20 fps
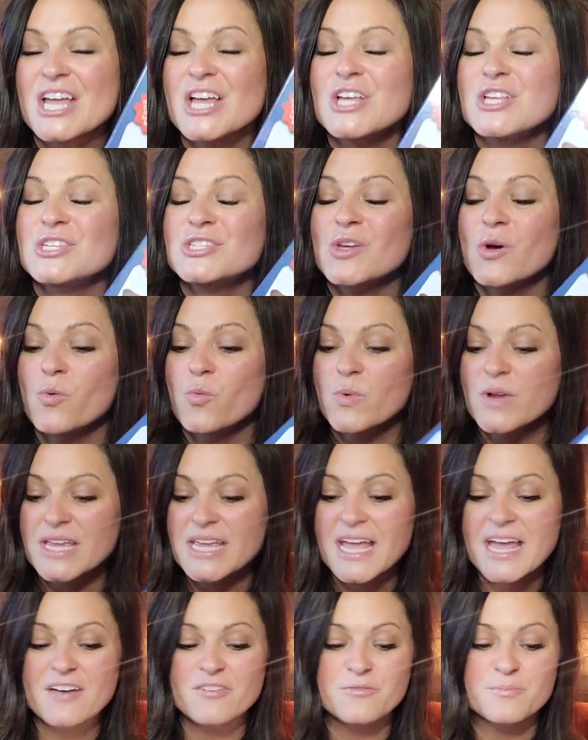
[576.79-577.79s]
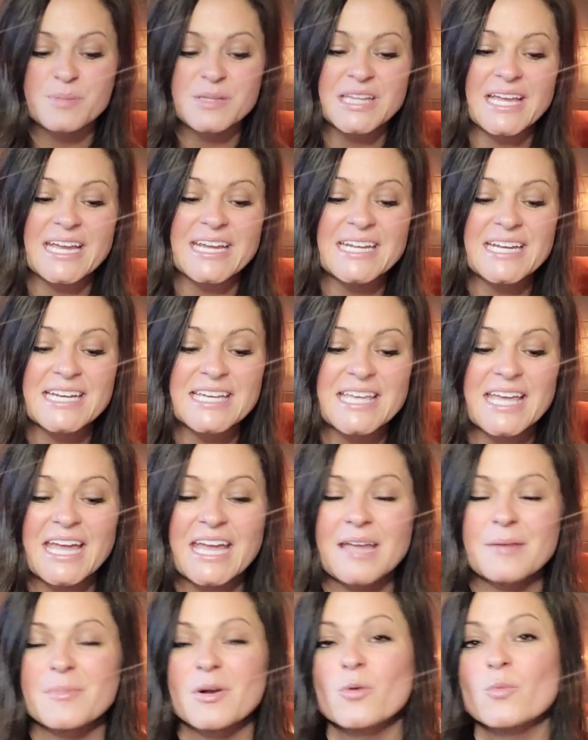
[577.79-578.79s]
So we have played a
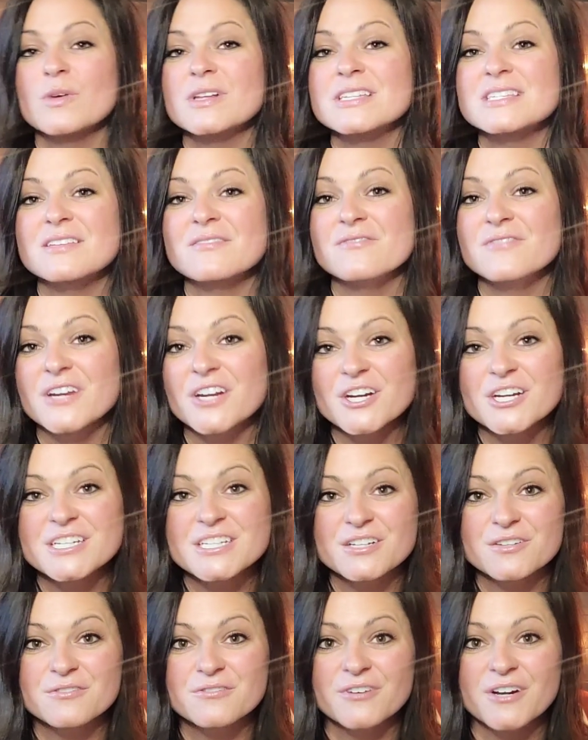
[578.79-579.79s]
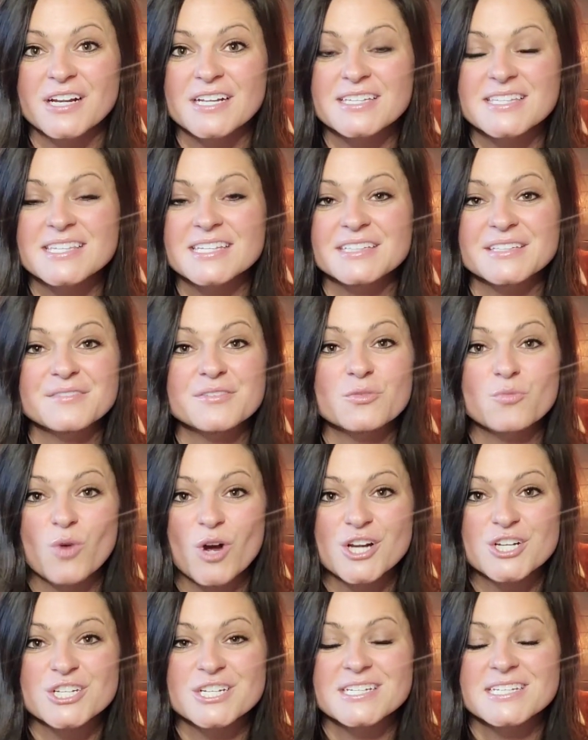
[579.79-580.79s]
game with some very dear friends that live in
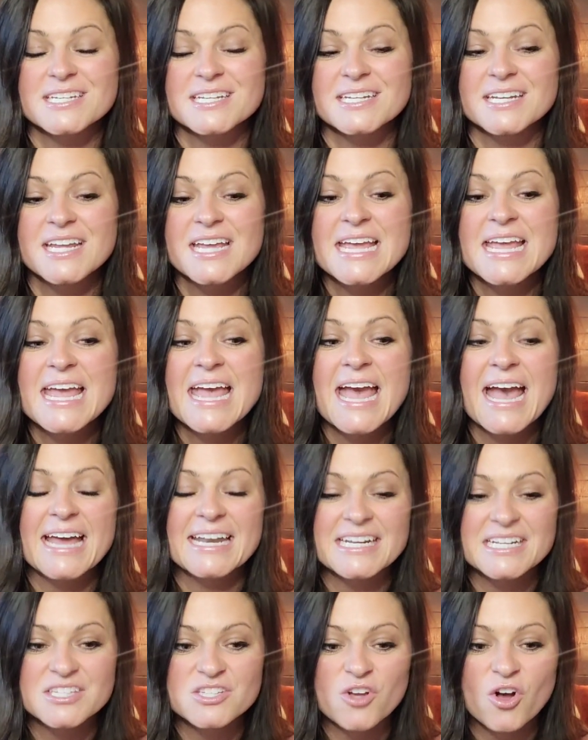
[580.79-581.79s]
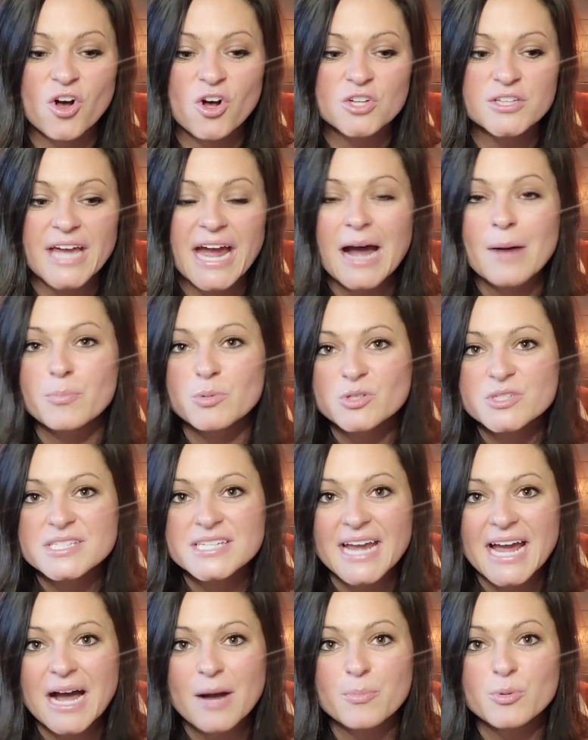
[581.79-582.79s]
Washington, and it's called Apples
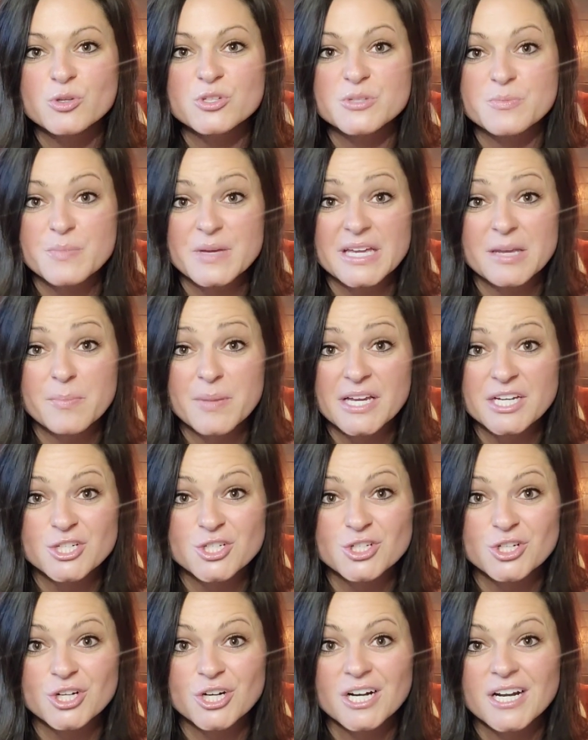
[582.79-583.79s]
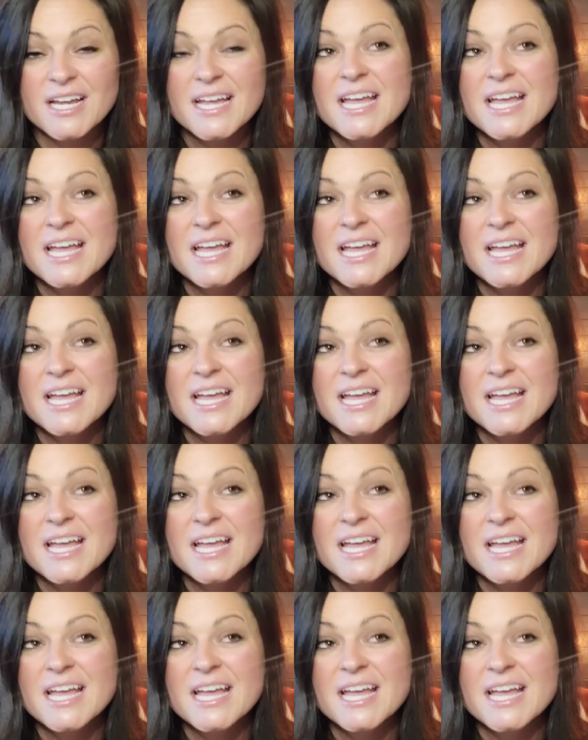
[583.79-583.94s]
to Apples Big Picture.